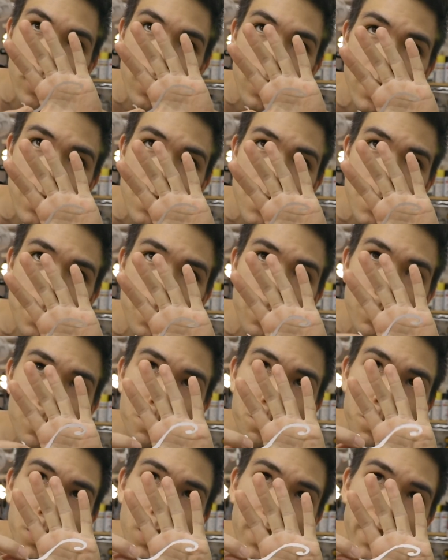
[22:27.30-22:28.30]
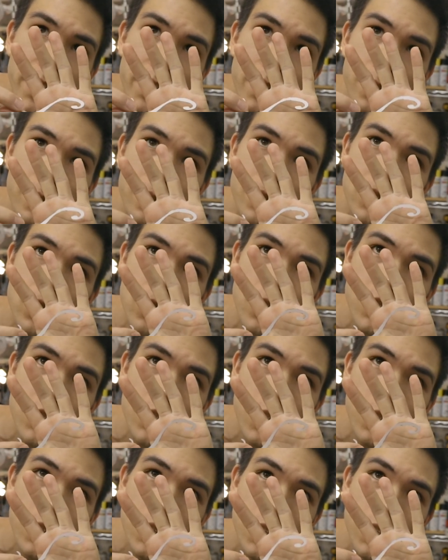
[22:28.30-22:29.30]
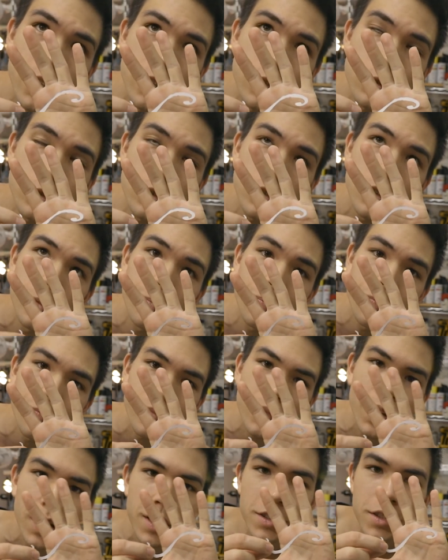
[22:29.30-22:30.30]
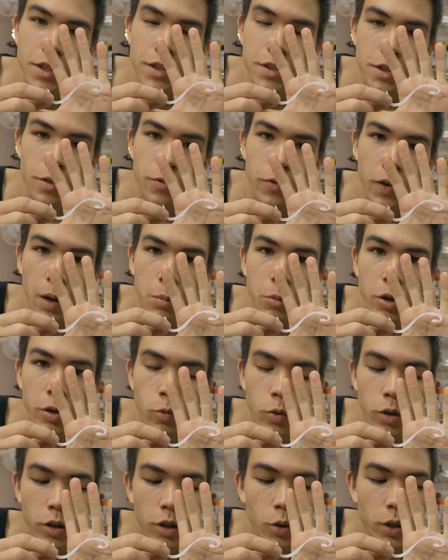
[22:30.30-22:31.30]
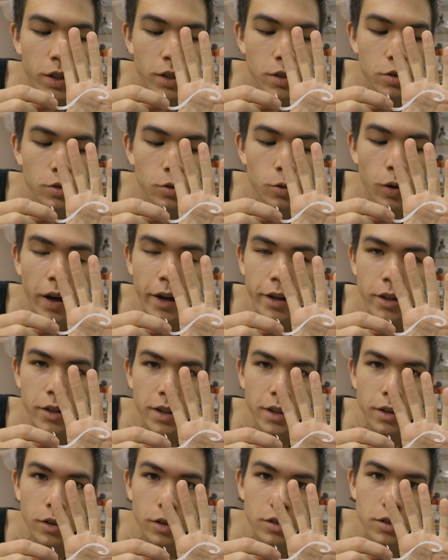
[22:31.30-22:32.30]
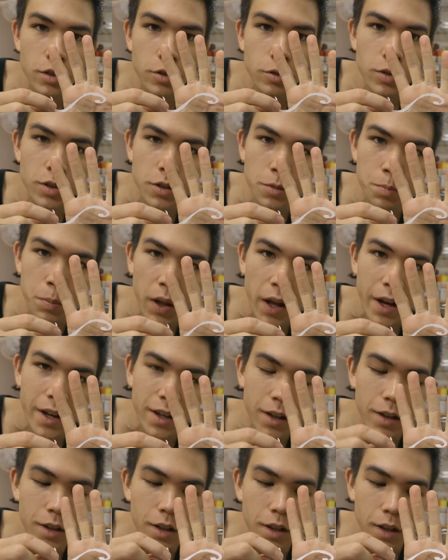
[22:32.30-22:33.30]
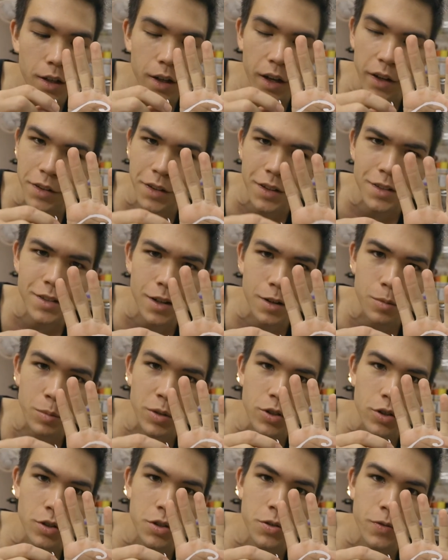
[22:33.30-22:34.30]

on it, but just a little. And since the fabric we're going to iron it onto is black, I think it's going to be just